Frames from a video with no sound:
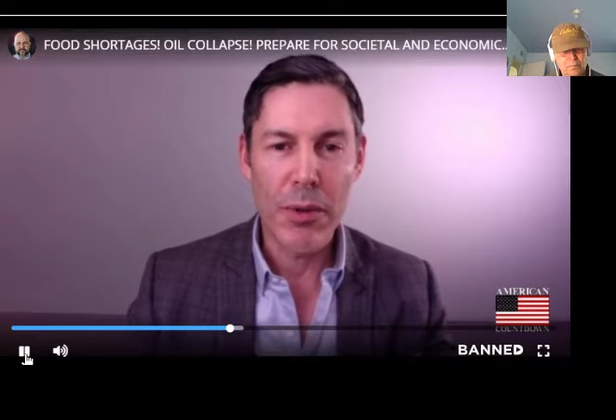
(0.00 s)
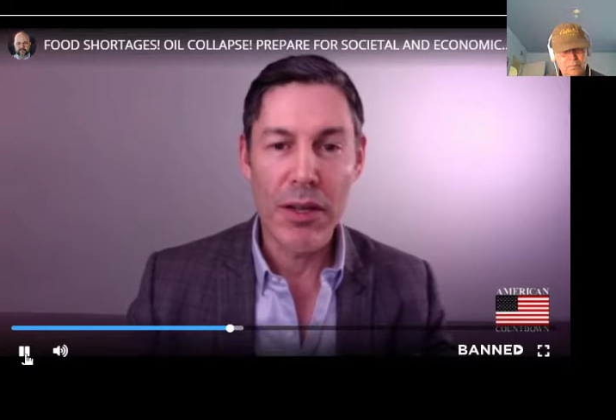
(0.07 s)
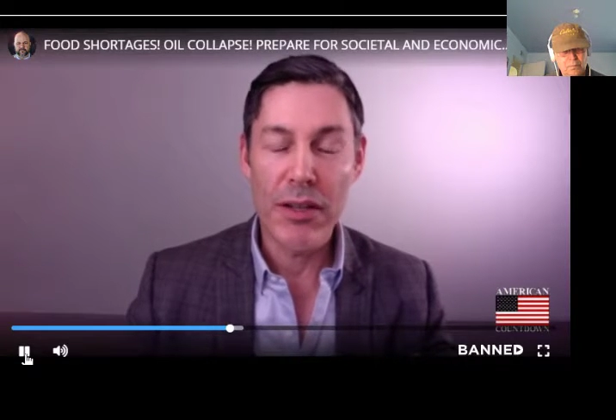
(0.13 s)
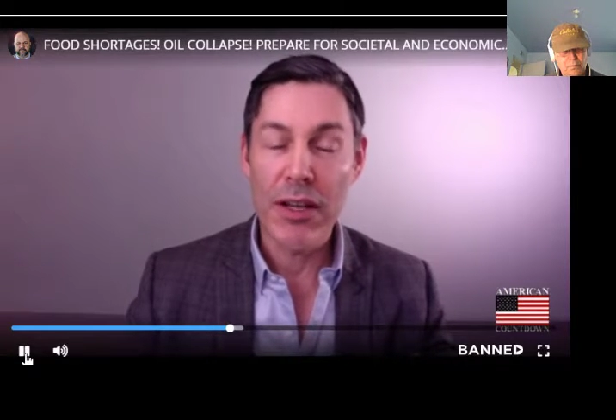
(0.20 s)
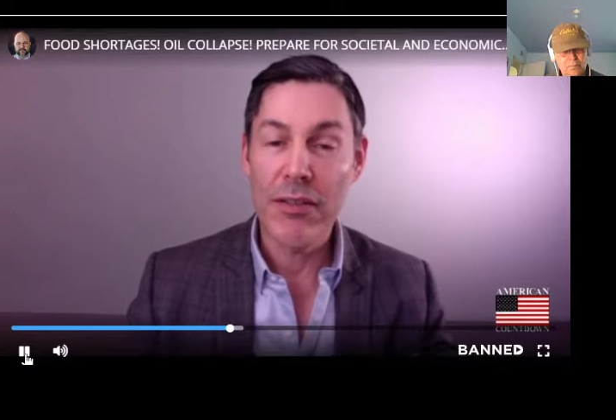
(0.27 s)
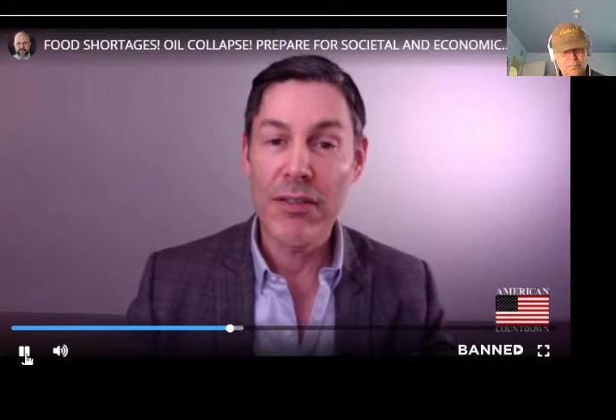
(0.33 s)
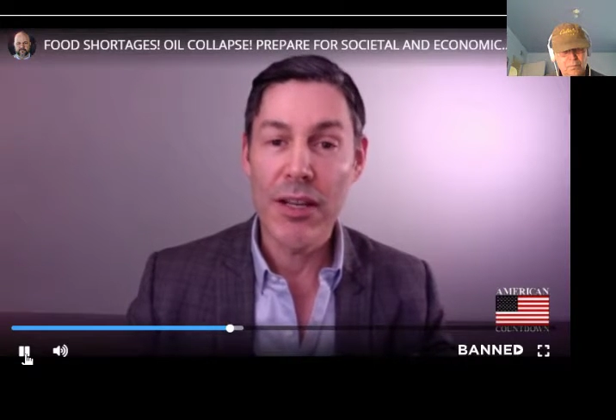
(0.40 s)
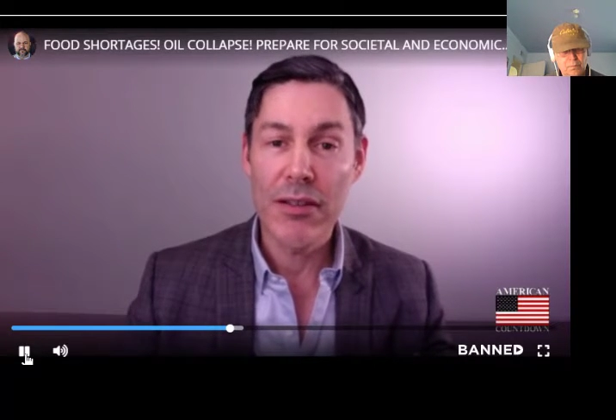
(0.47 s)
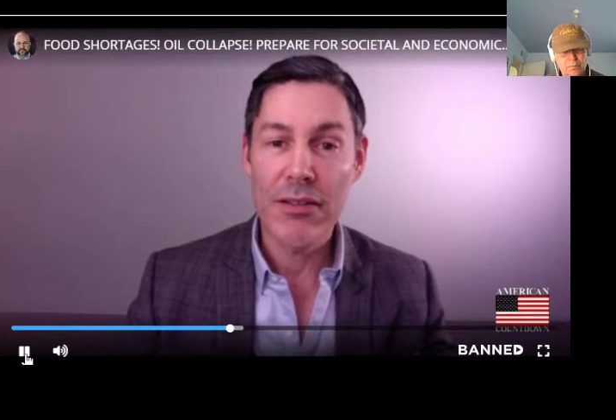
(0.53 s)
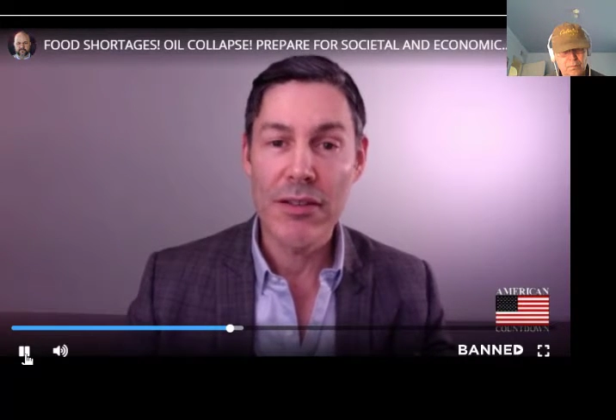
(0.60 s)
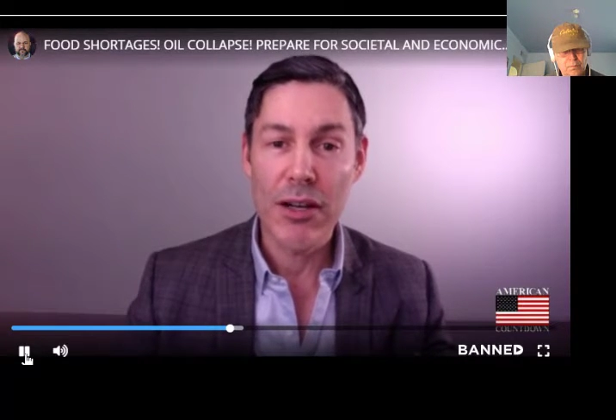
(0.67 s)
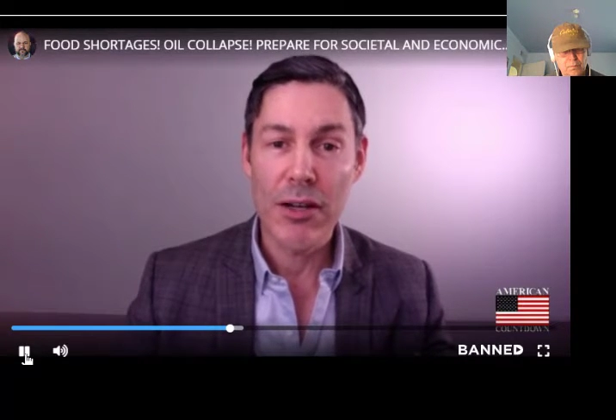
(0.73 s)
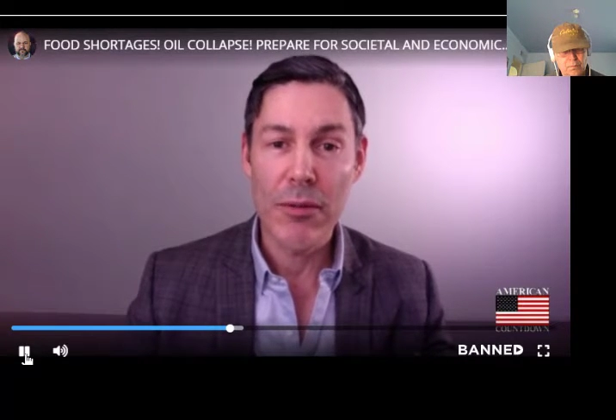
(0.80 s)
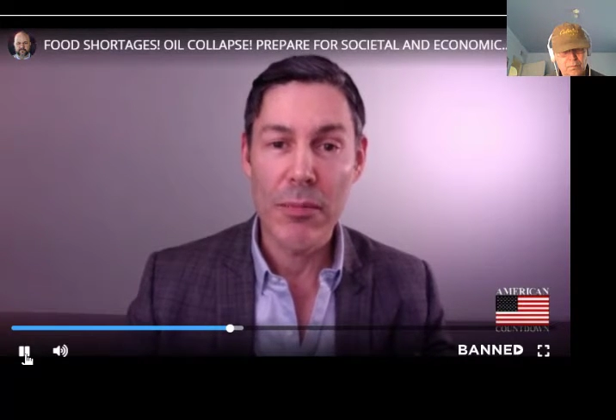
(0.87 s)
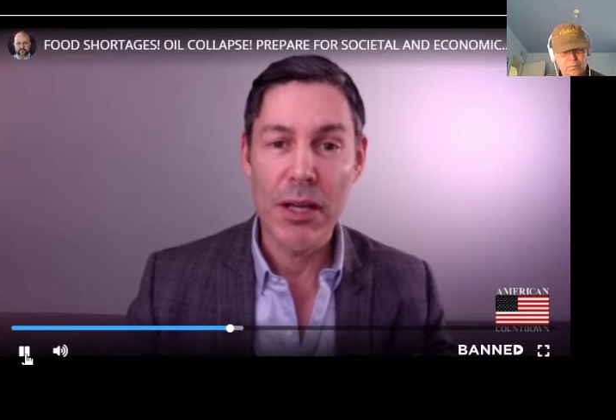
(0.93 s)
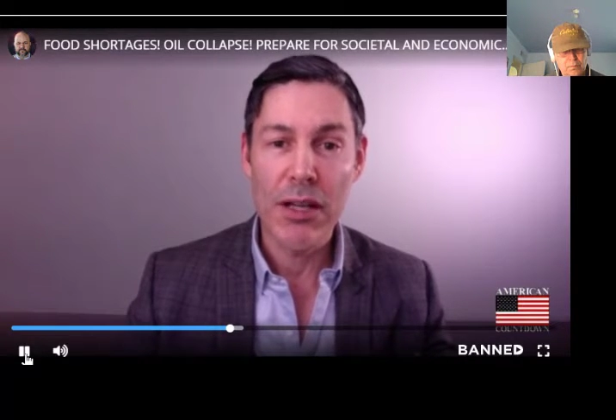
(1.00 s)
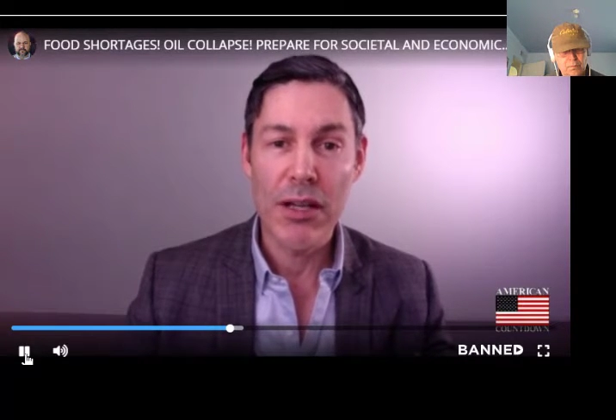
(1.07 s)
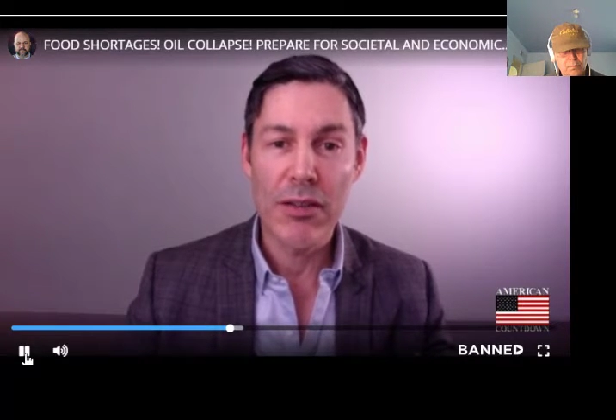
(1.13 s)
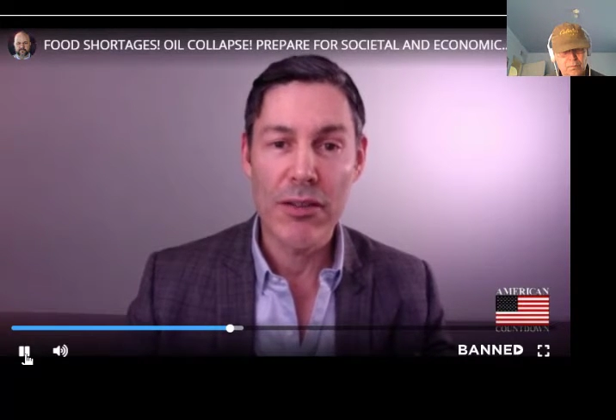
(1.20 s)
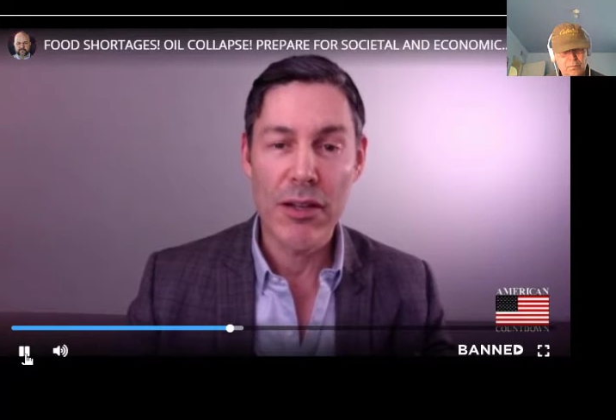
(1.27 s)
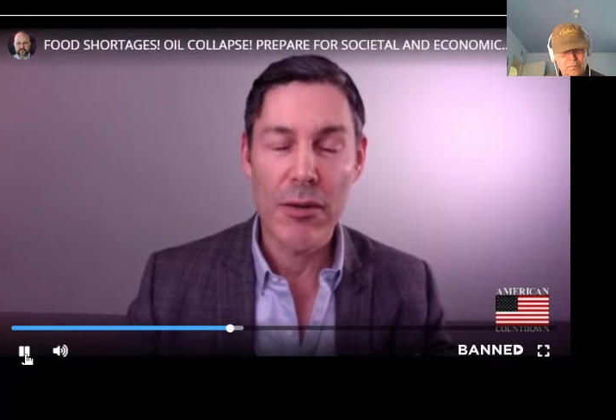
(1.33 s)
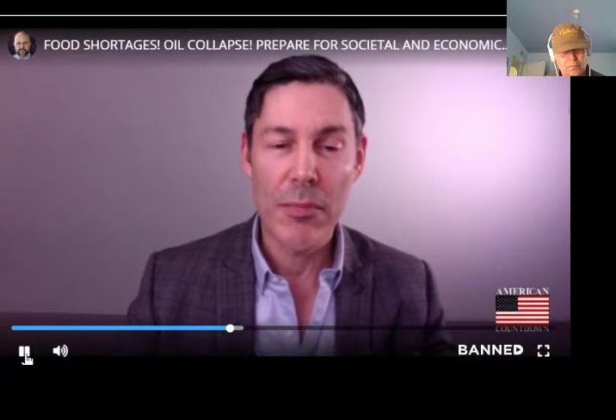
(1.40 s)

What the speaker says: but it doesn't necessarily mean that it's